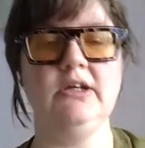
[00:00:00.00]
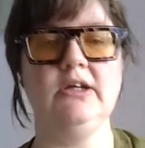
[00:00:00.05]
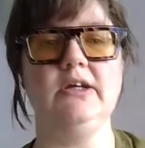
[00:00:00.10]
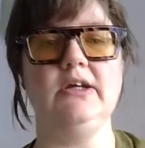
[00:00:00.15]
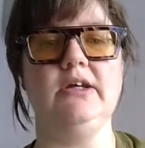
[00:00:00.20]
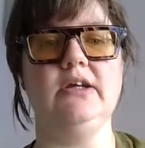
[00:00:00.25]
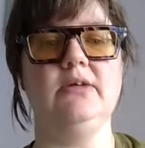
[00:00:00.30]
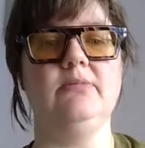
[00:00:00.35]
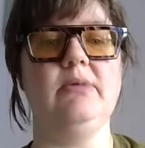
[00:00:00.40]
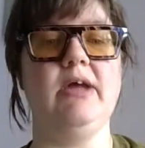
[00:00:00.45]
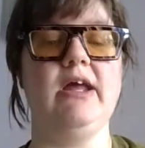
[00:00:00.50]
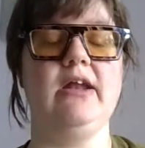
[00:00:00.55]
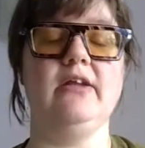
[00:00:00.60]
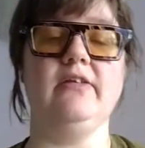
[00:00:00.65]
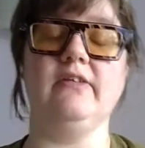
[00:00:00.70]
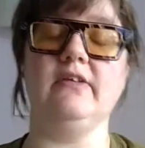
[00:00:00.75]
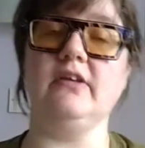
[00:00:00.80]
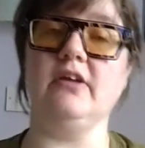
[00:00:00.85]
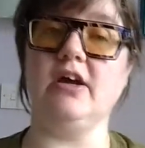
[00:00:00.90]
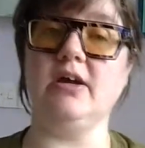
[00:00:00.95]

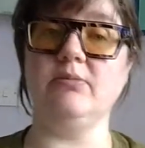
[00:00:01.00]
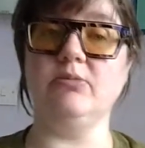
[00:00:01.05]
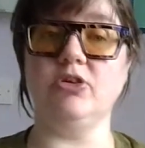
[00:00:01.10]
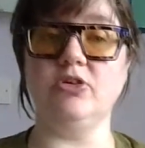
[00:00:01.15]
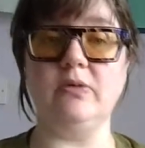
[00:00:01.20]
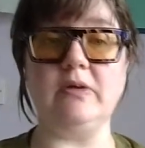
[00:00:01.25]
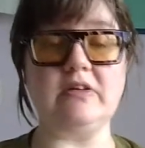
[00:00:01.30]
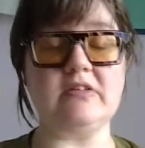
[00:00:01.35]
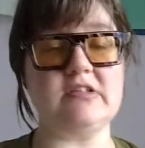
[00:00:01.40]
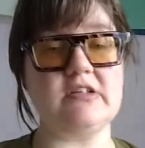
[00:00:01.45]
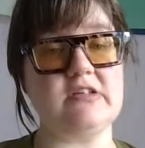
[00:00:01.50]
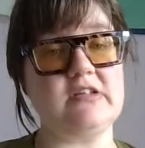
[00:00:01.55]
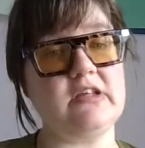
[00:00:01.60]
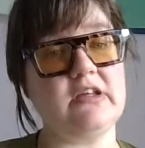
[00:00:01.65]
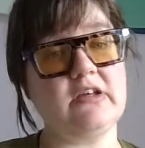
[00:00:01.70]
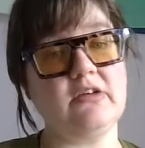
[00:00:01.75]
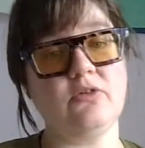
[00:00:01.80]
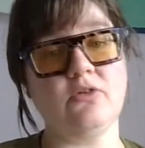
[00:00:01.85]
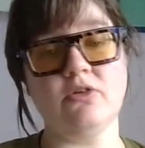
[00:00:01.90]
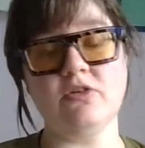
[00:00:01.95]
Anything that I'm doing
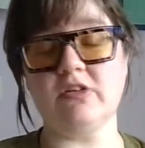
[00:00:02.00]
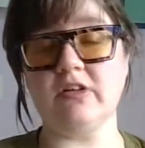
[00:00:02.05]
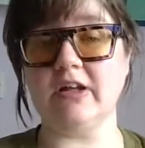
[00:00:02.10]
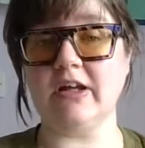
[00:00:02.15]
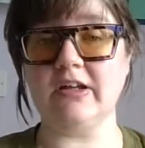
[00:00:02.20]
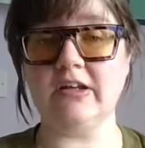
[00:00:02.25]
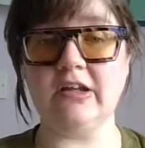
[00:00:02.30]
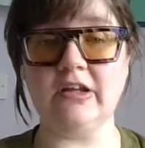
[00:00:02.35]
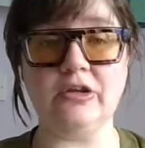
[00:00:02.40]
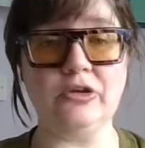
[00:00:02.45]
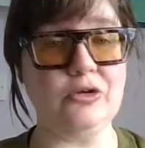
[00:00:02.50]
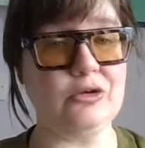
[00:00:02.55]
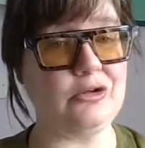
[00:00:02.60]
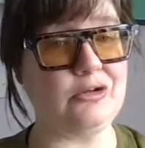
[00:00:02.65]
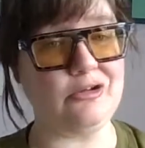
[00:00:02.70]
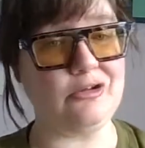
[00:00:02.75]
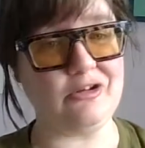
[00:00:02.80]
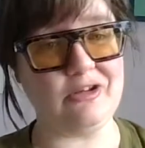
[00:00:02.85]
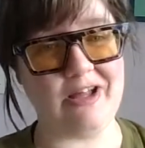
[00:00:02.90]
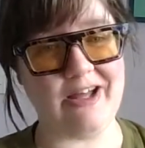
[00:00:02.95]
sitting or standing, you can
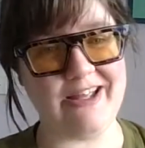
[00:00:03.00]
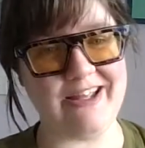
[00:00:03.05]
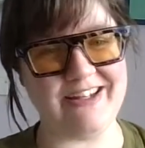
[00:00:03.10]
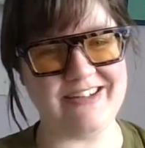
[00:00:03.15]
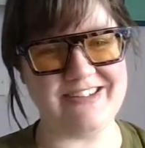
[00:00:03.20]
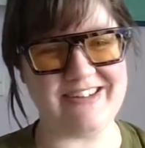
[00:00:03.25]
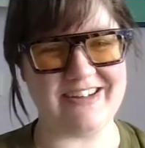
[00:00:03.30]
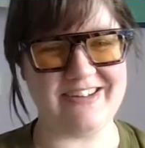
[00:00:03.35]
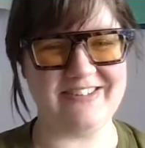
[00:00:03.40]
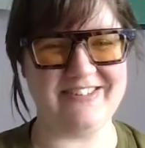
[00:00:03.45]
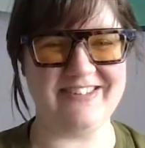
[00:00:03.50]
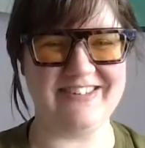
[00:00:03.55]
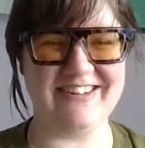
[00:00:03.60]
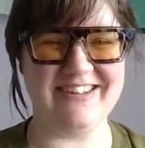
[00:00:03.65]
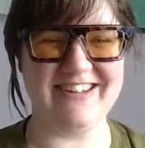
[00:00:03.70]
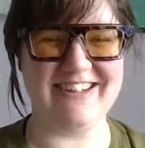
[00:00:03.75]
do lying down,